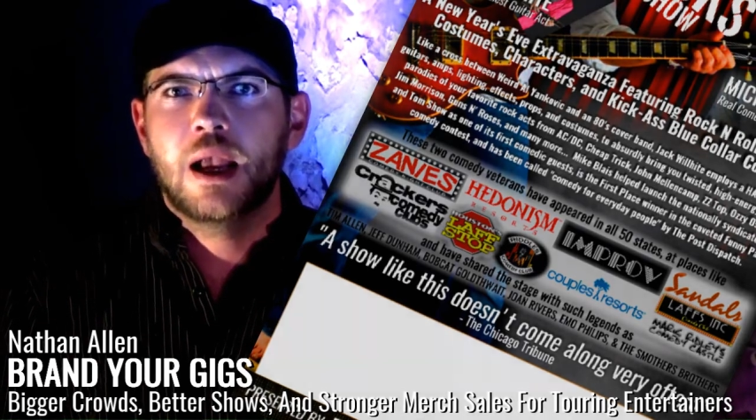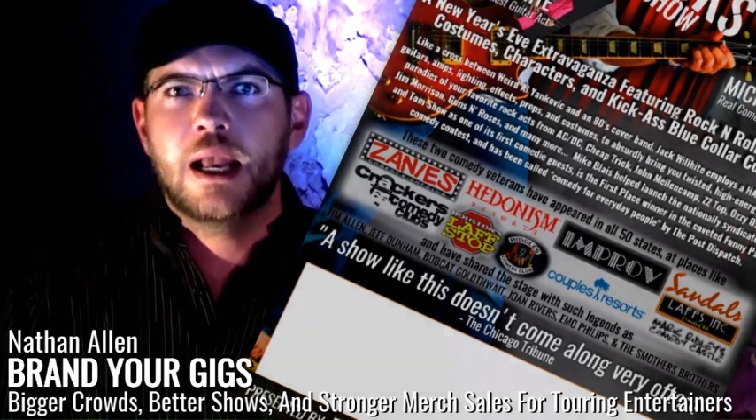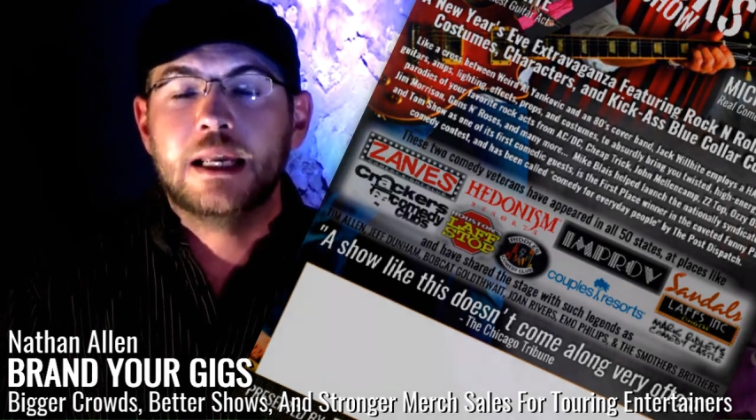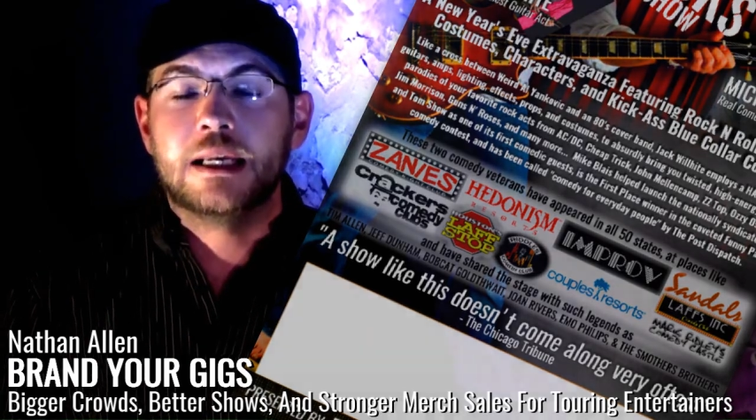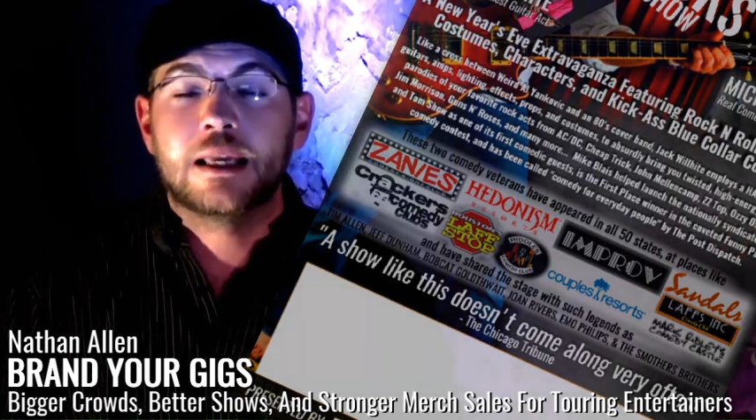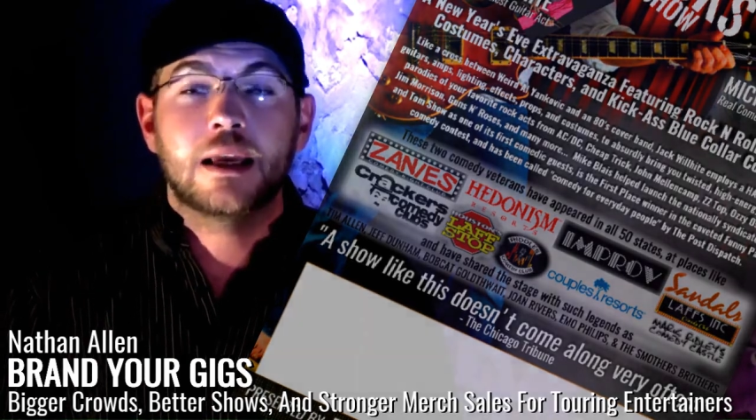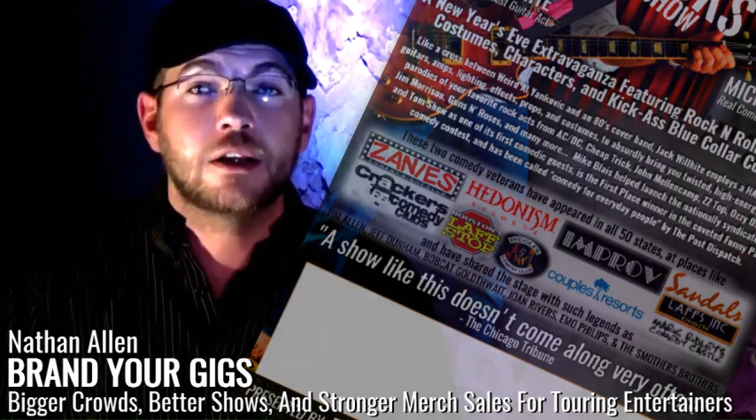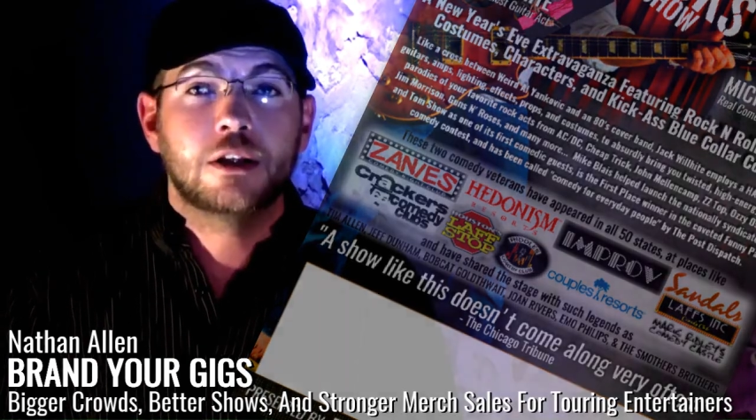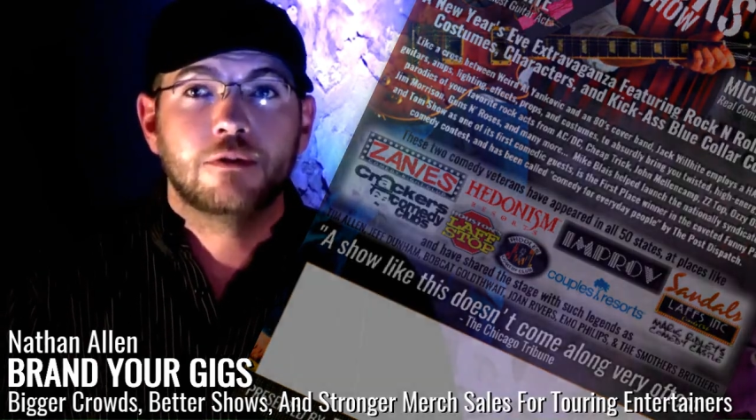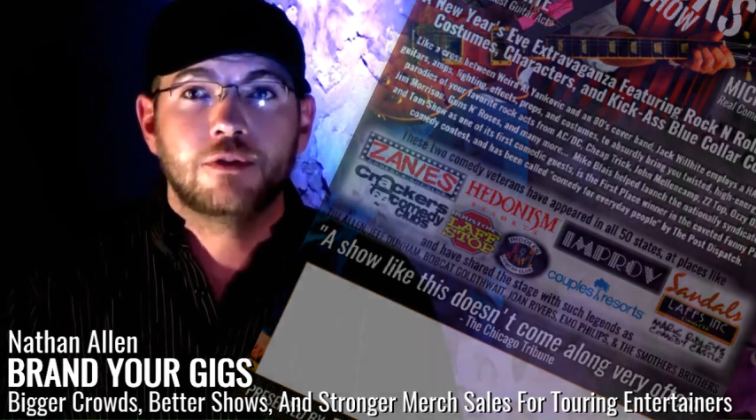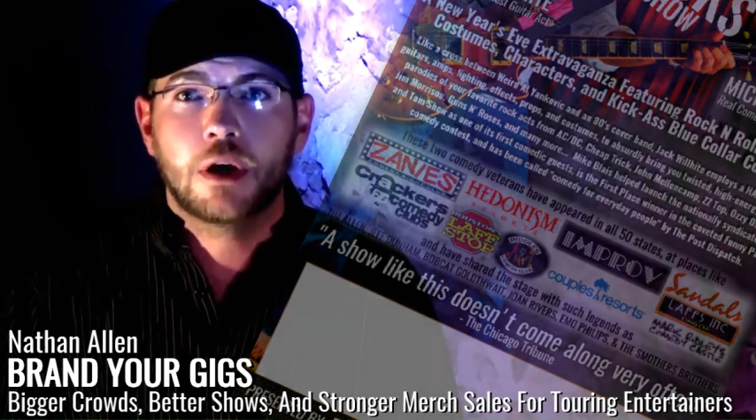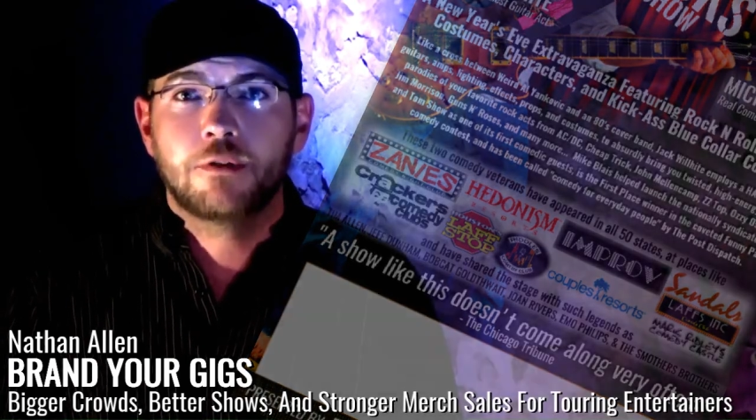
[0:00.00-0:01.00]
any gigs
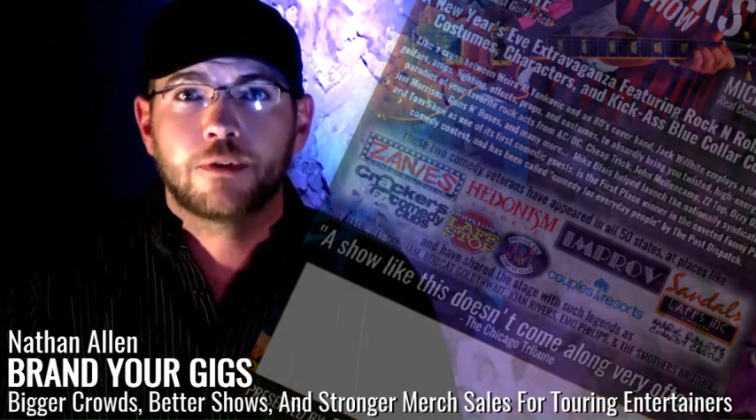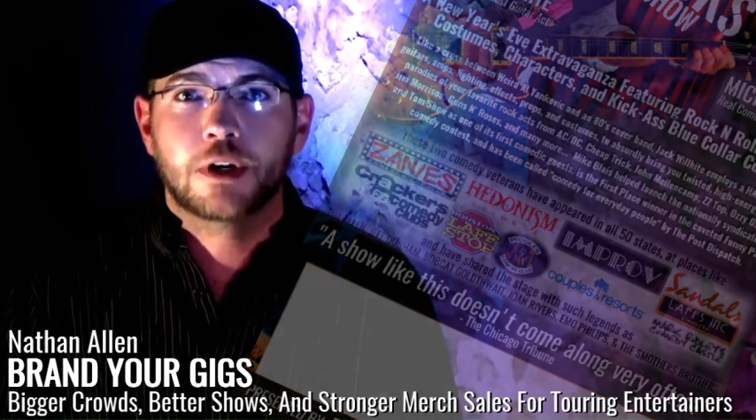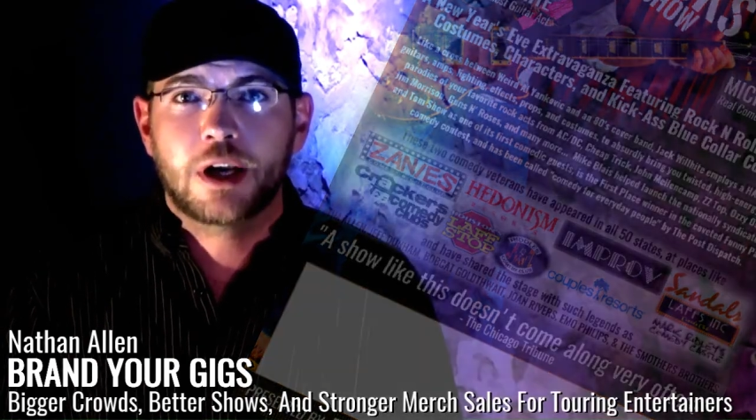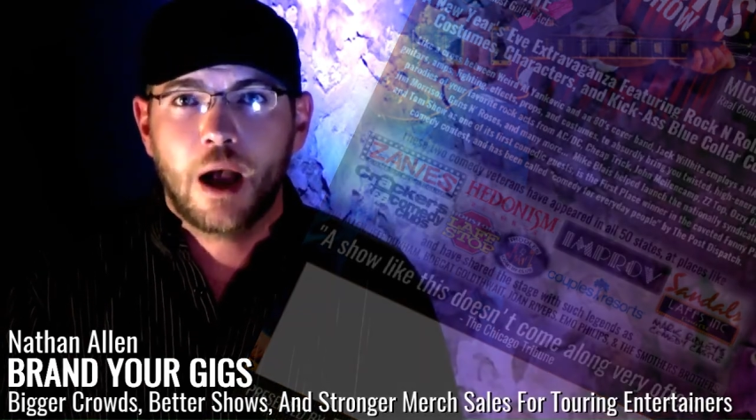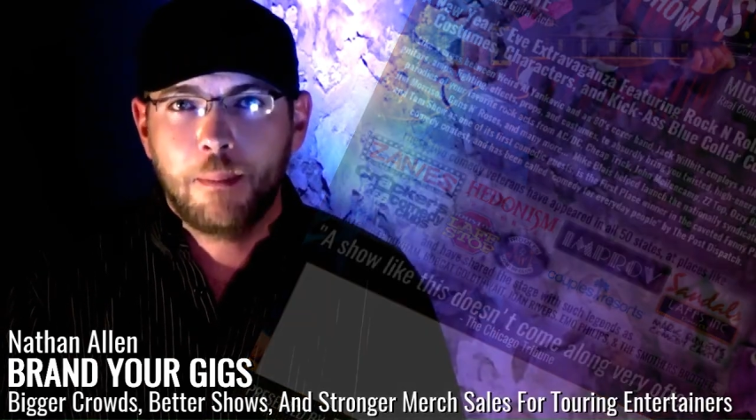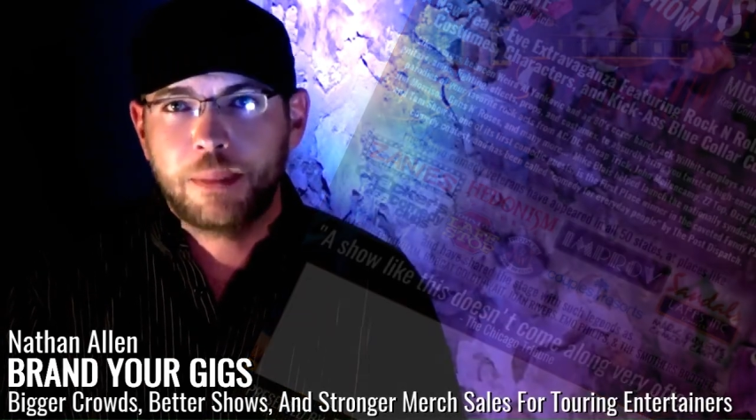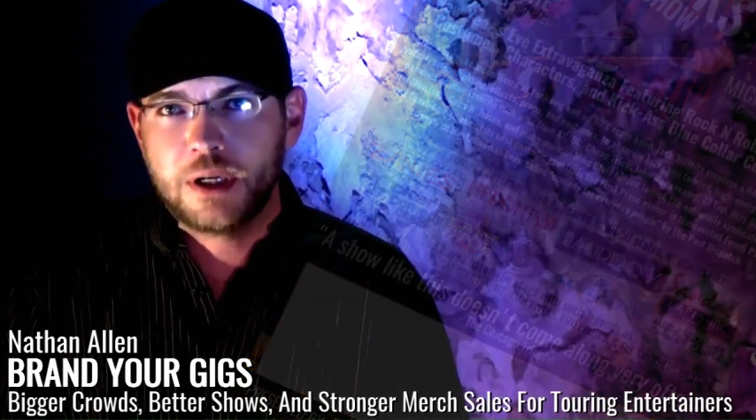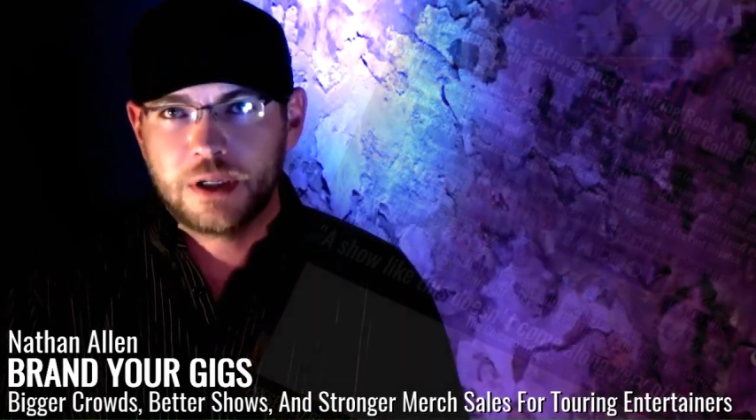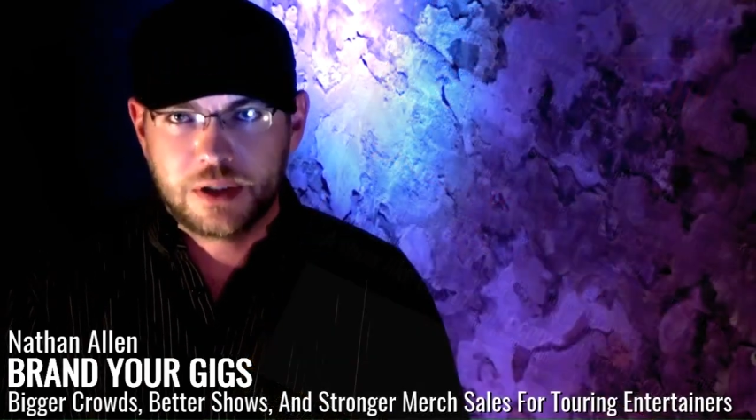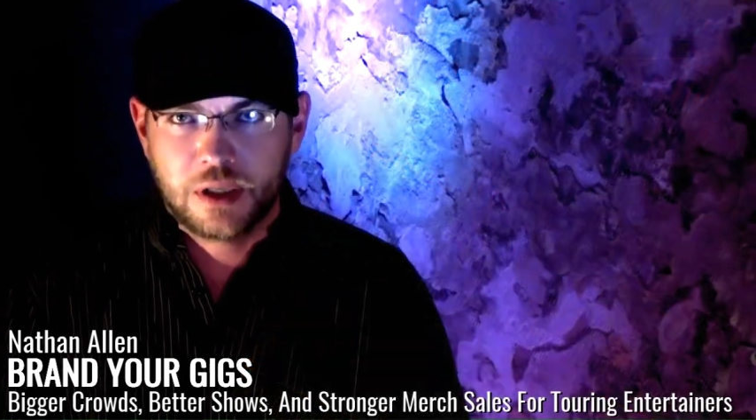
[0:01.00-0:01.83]
you've done for companies